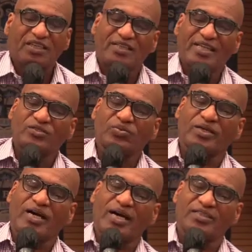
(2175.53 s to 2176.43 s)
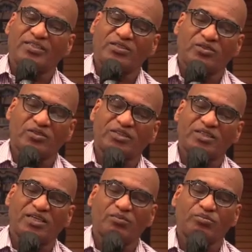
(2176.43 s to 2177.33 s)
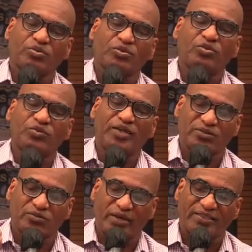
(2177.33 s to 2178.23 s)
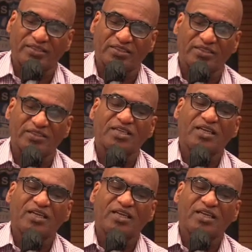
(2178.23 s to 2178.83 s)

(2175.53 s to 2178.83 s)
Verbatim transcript: That's what God noticed and approved as righteousness.